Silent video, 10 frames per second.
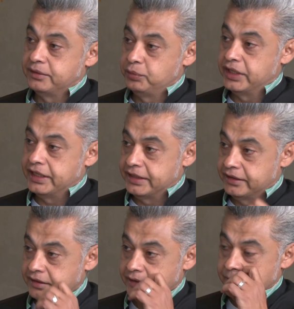that we are at,
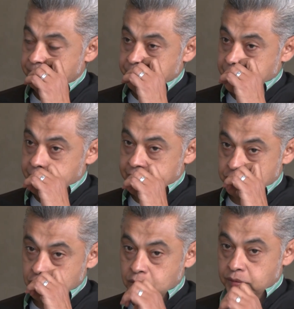
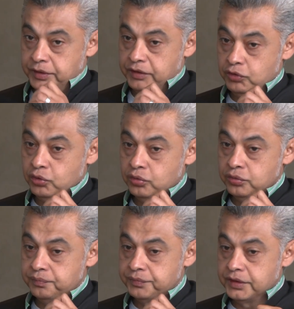right? So if
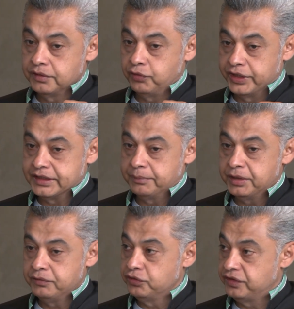you, for
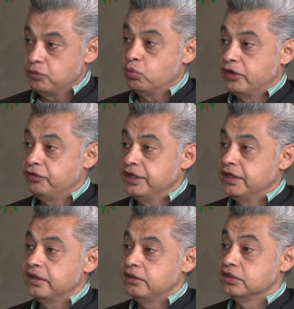example, if you save 1
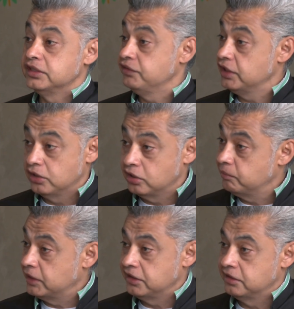ringgit, you're saving a lot
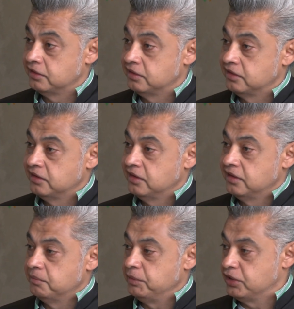of money
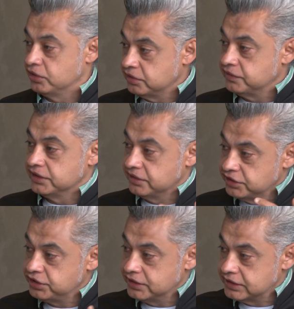because of the
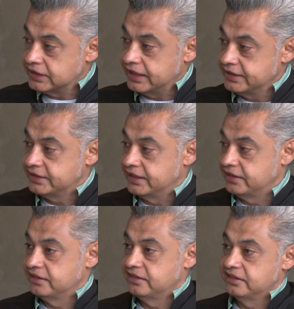sheer size that
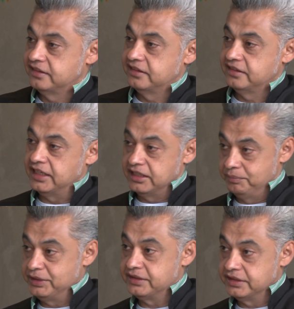the
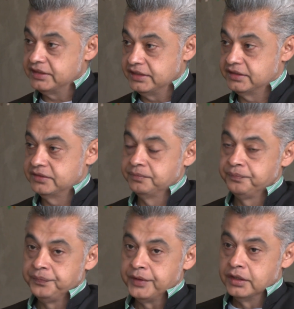business is.
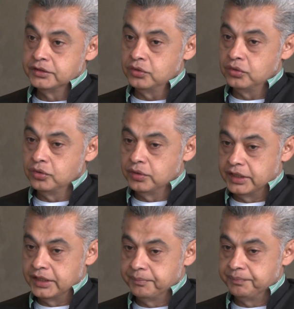
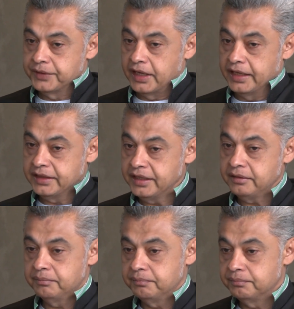So I
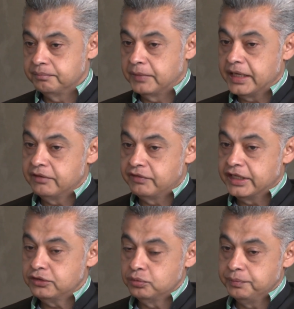think my
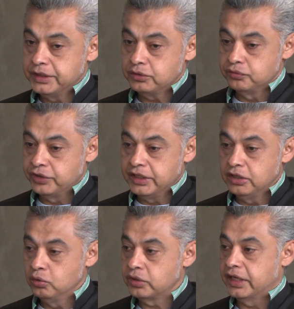advice would be to
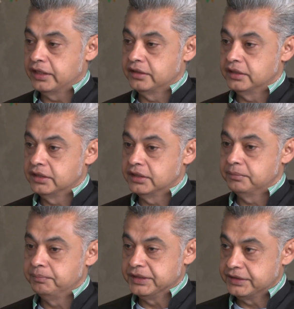really look at
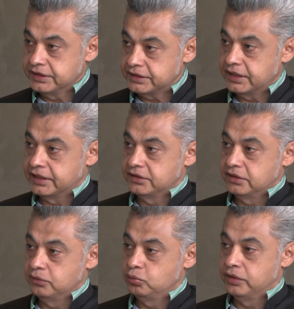the business as
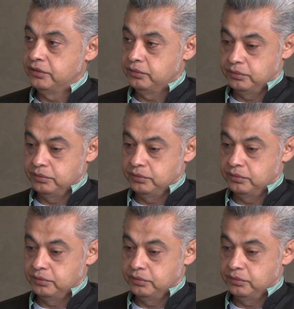well.